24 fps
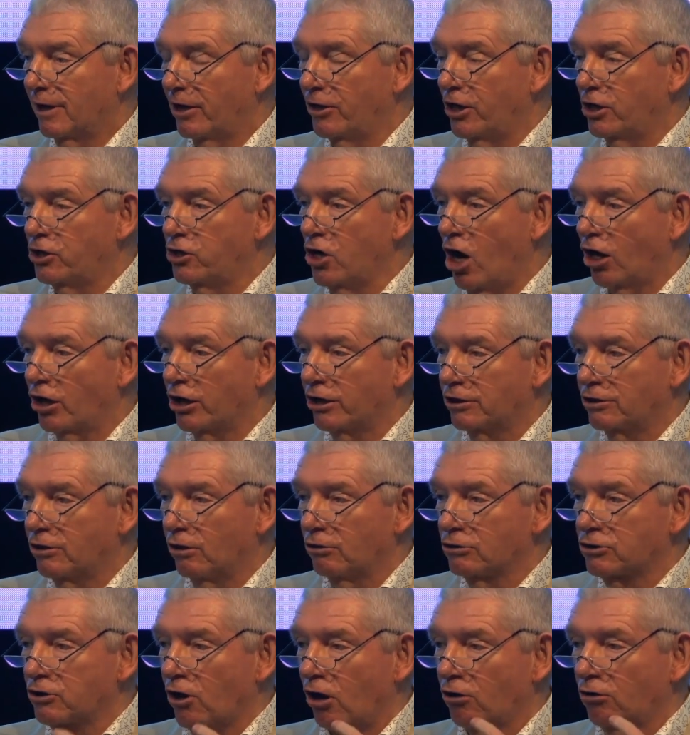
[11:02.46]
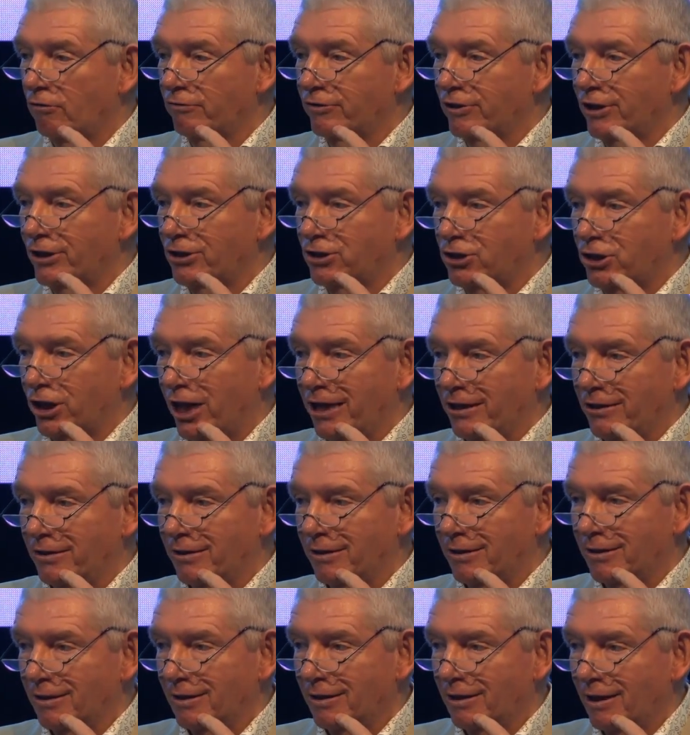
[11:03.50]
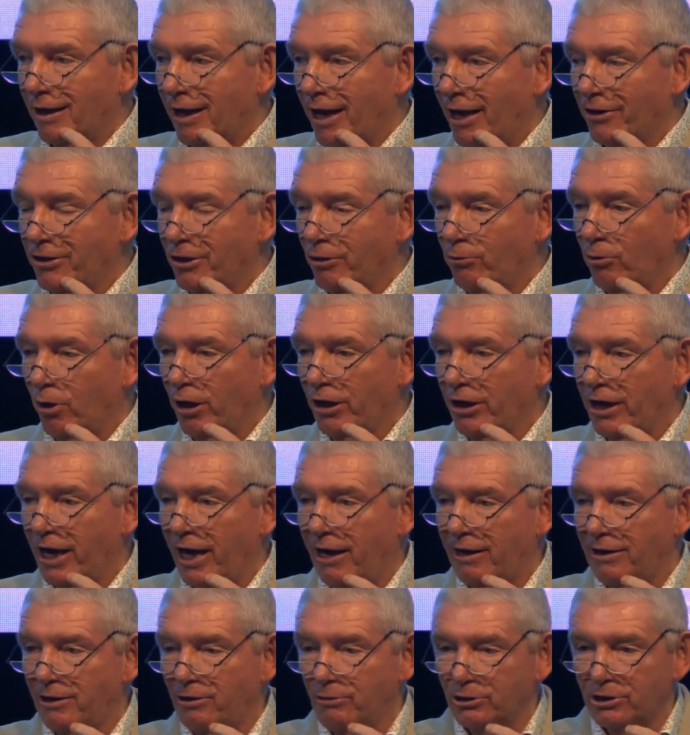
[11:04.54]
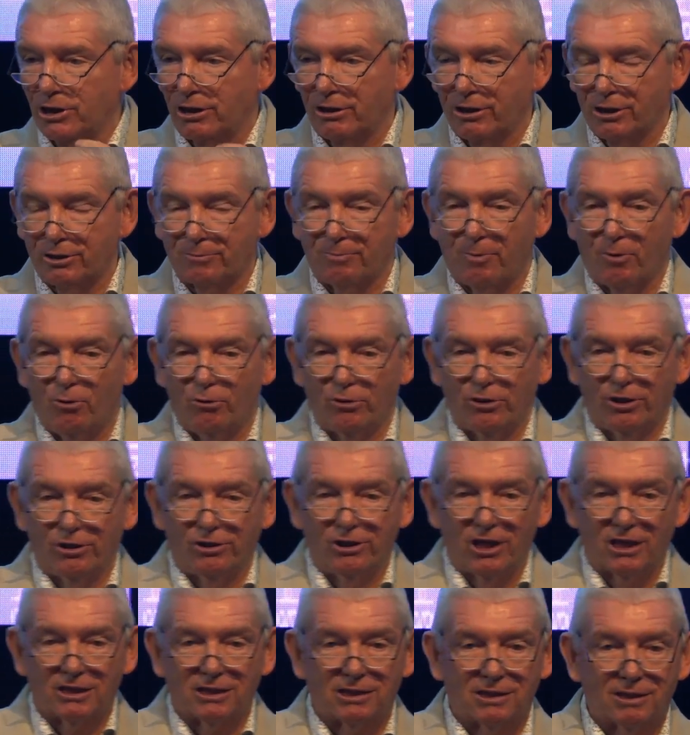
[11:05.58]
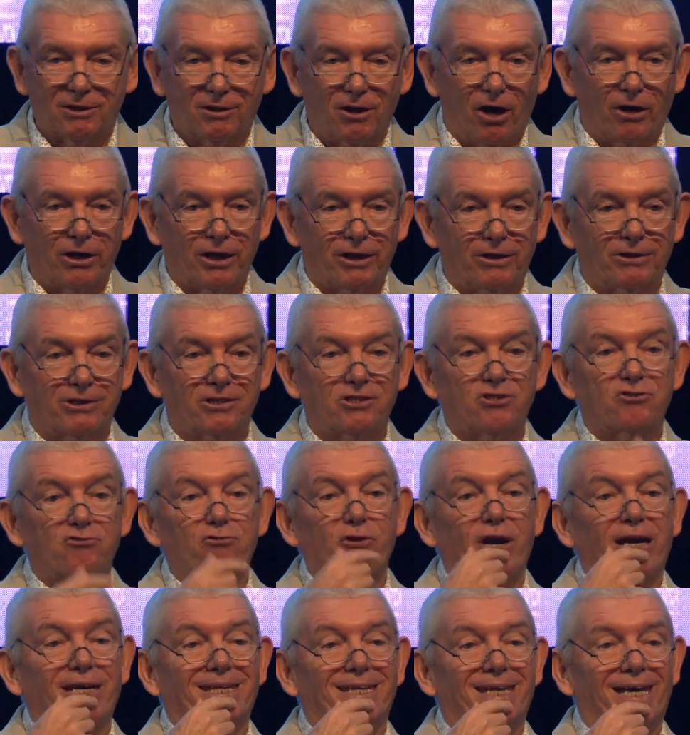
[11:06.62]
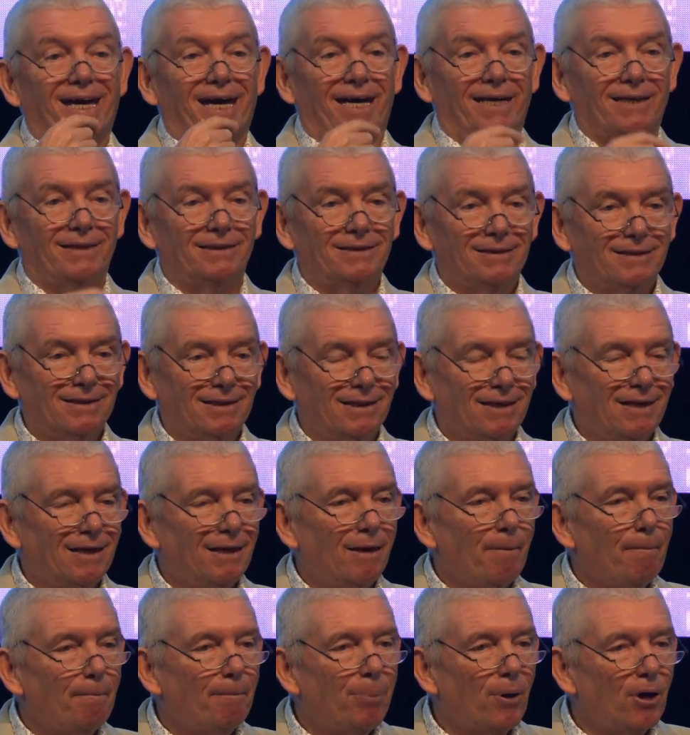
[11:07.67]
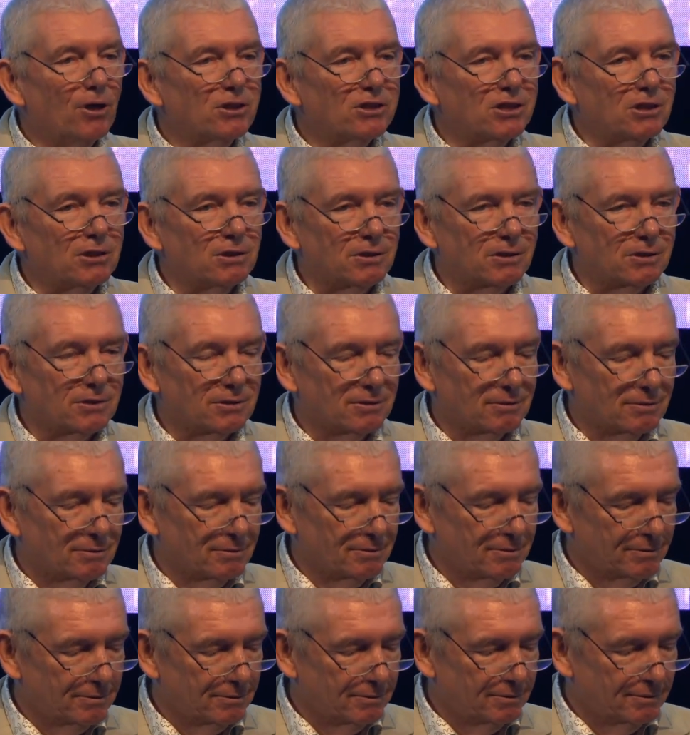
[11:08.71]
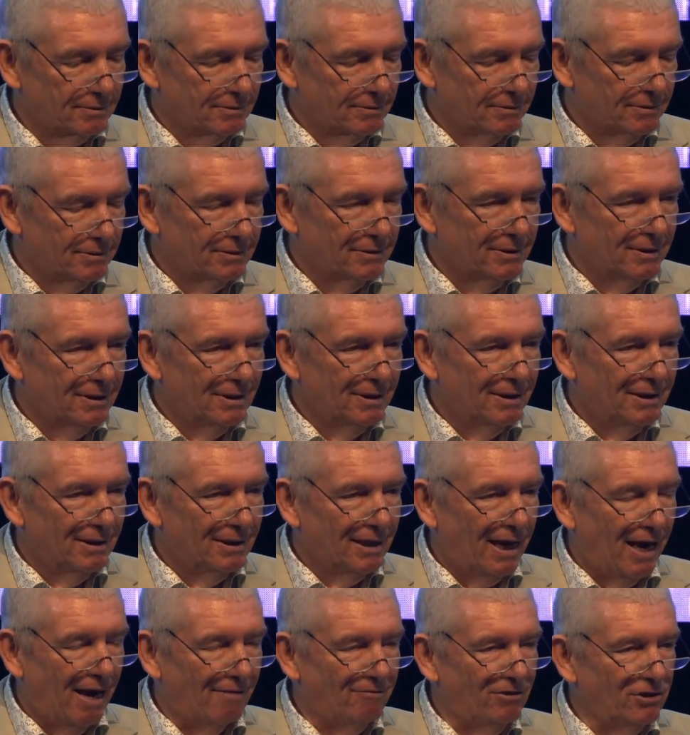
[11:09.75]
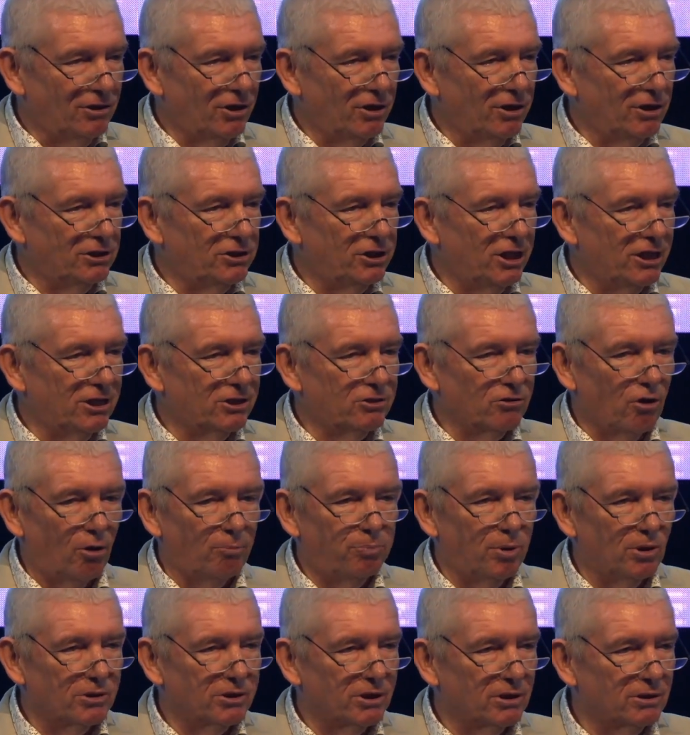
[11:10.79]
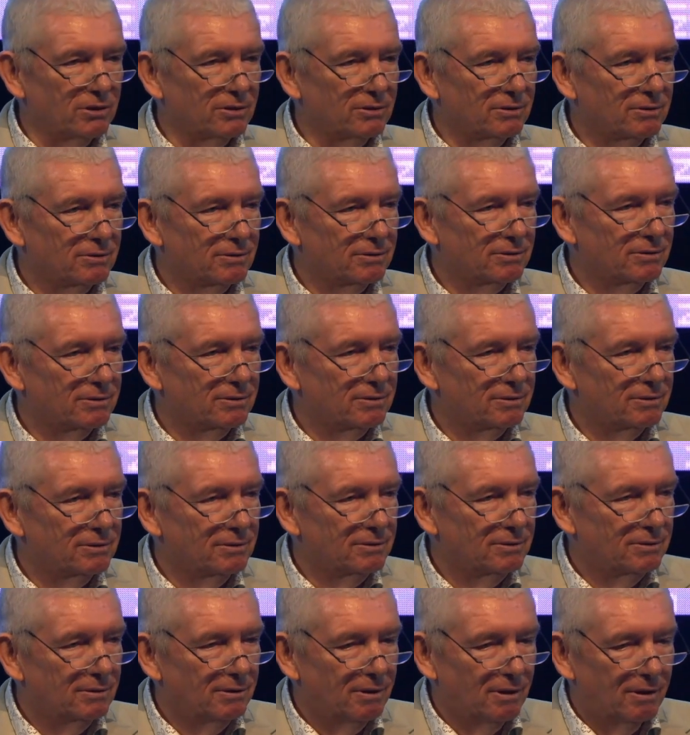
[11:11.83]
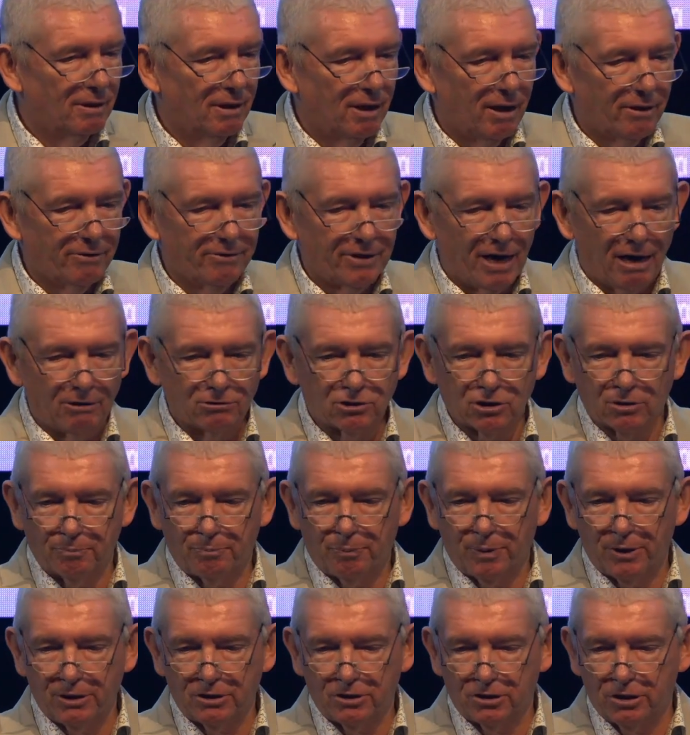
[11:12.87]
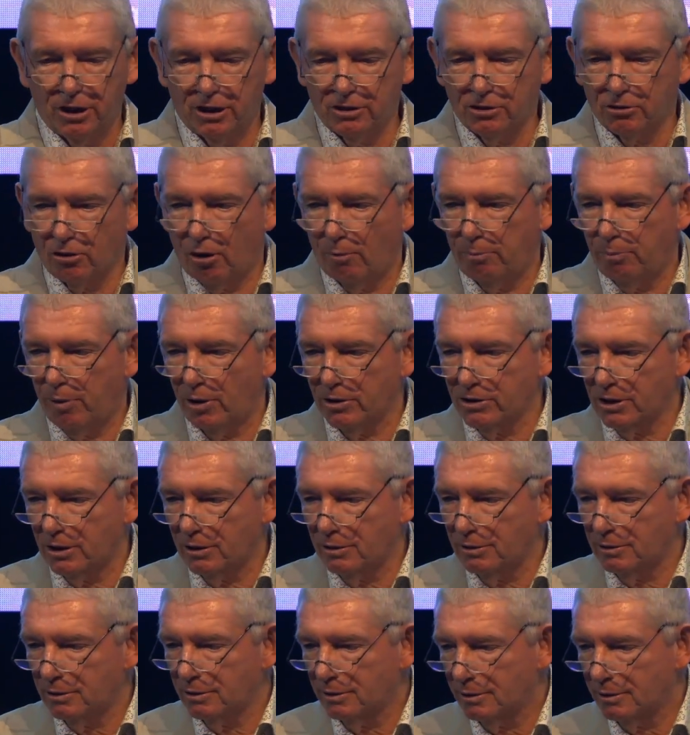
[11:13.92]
and the yogurt goes all over your chin, and you weren't there using a spoon, you just got it straight there. Puzzles. Ever done a jigsaw puzzle? 1,000-piece jigsaw puzzle?